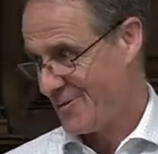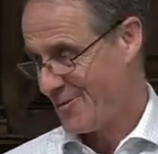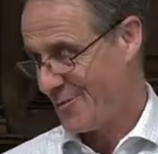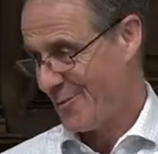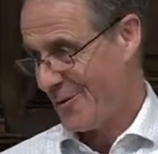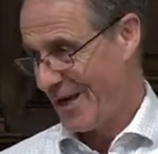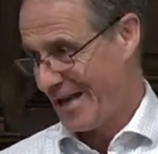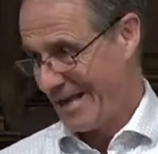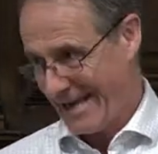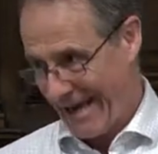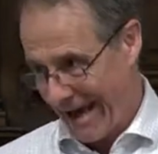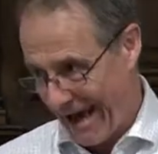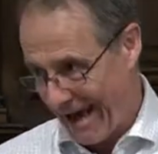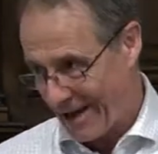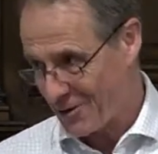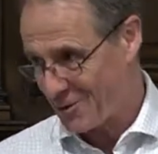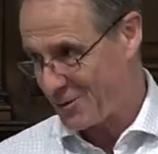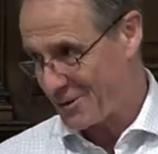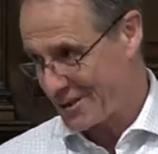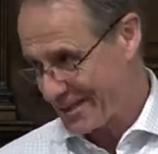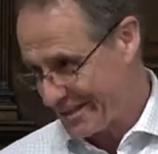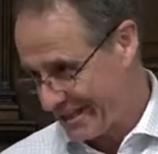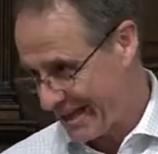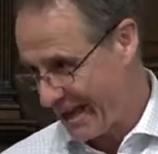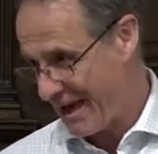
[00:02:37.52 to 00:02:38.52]
We
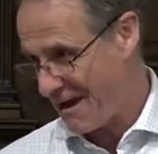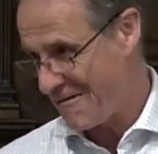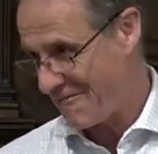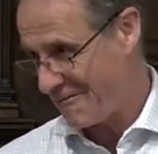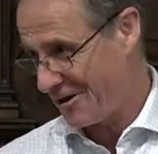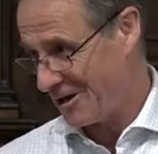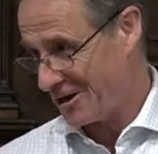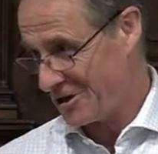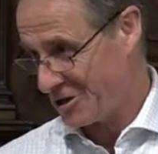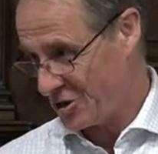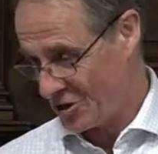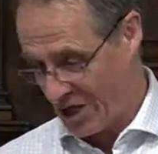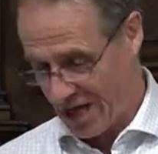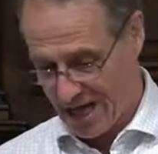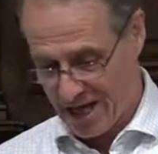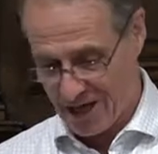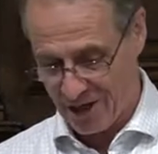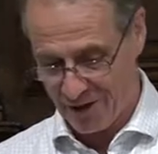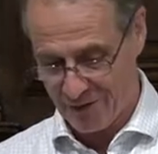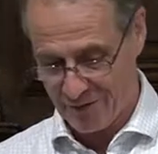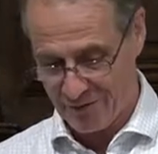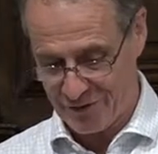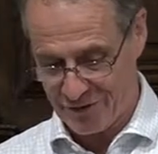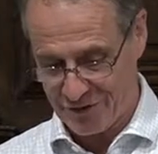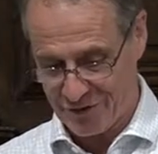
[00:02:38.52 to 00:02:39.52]
cannot save
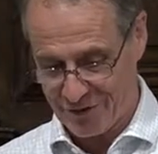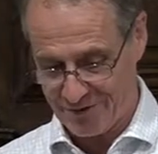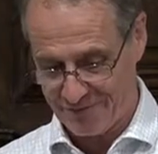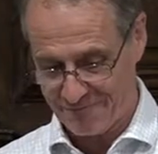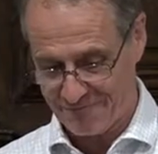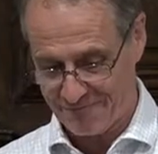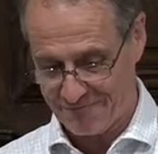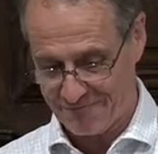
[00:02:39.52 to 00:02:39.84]
ourselves.